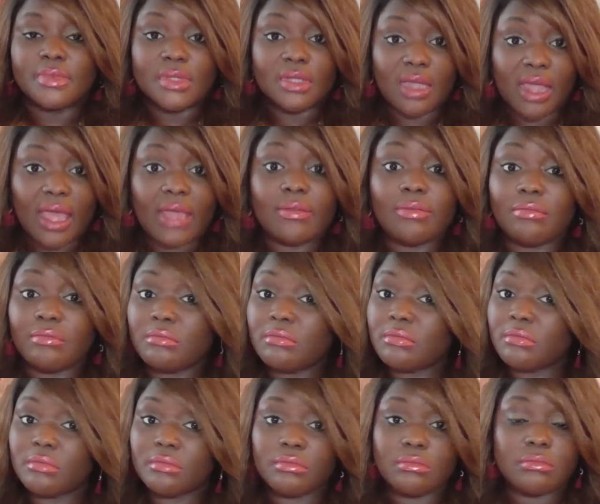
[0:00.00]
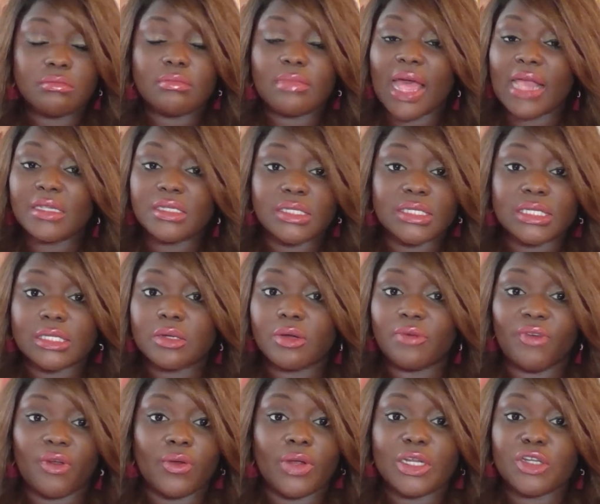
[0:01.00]
And that's still
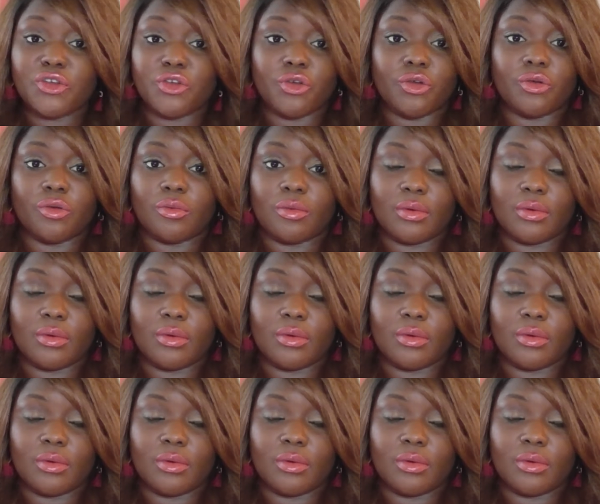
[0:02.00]
very true.